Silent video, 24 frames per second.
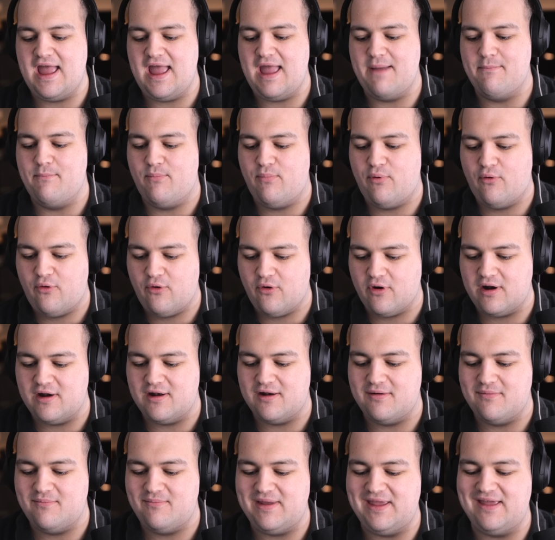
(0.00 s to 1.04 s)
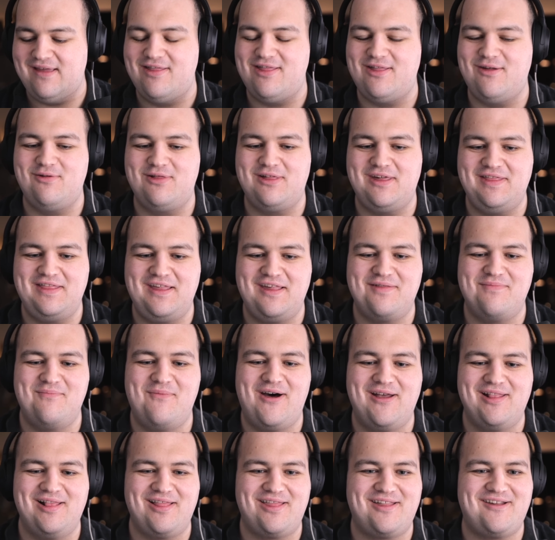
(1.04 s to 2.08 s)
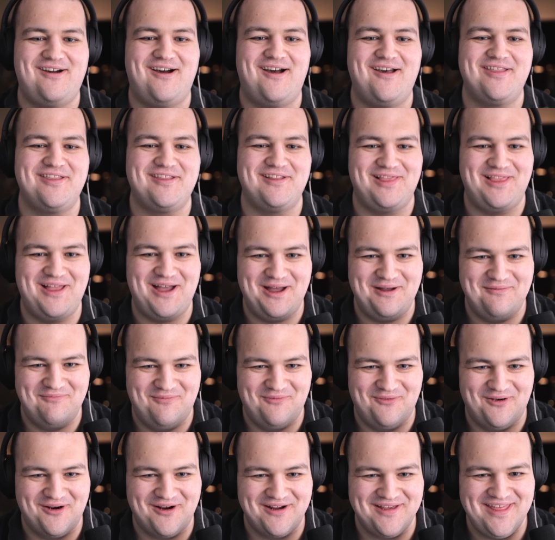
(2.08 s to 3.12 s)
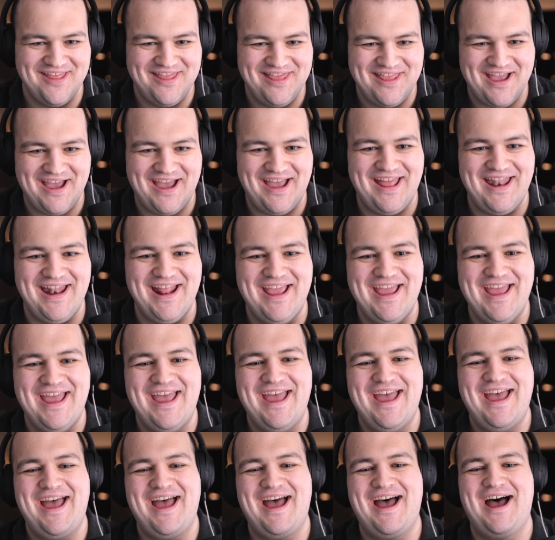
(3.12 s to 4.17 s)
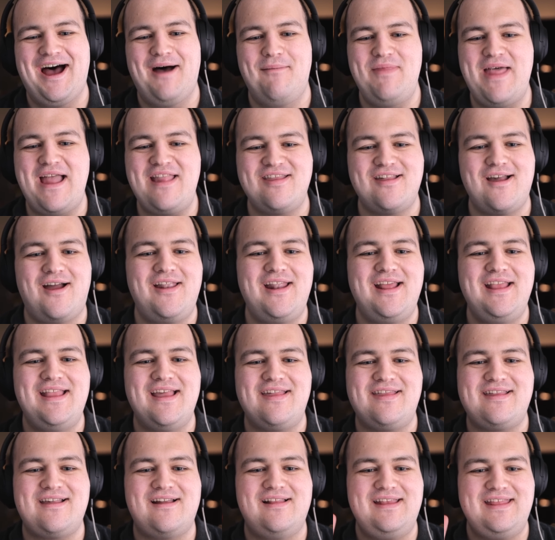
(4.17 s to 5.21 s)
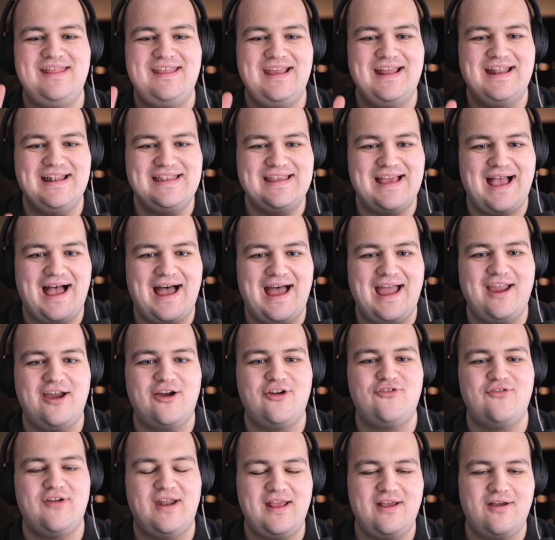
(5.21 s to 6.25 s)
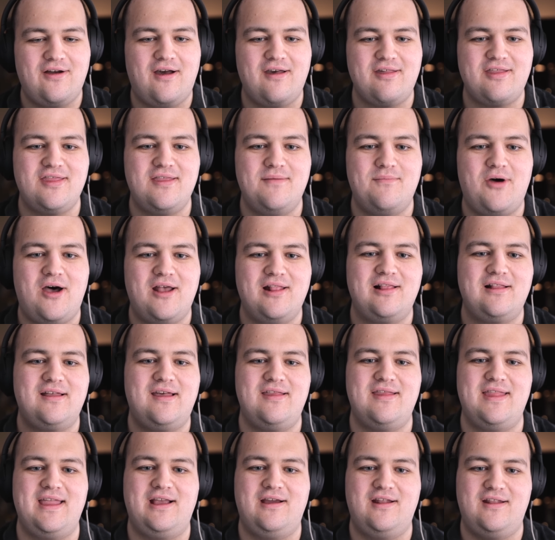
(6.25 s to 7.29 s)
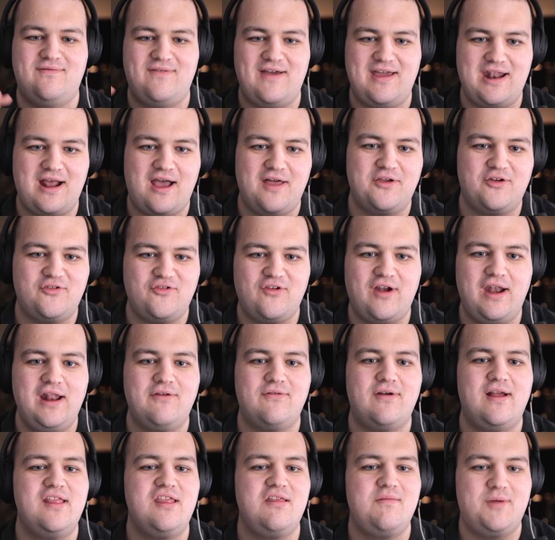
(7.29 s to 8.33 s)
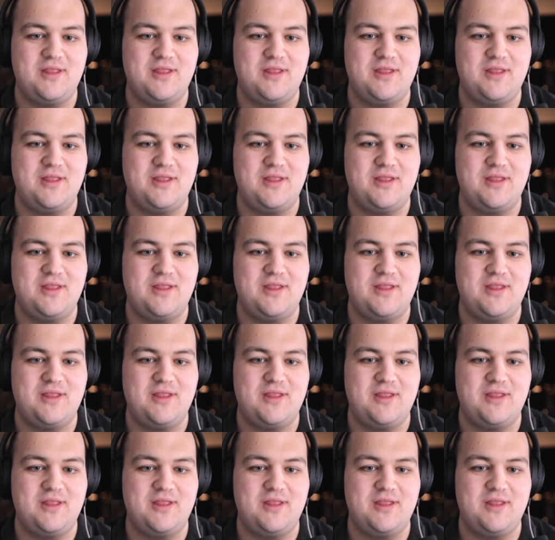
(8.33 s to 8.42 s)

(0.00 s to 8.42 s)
important because usually these models cost a lot more than that. Um, that's yeah. not necessarily the entire training cost of the model because they could have had other training runs,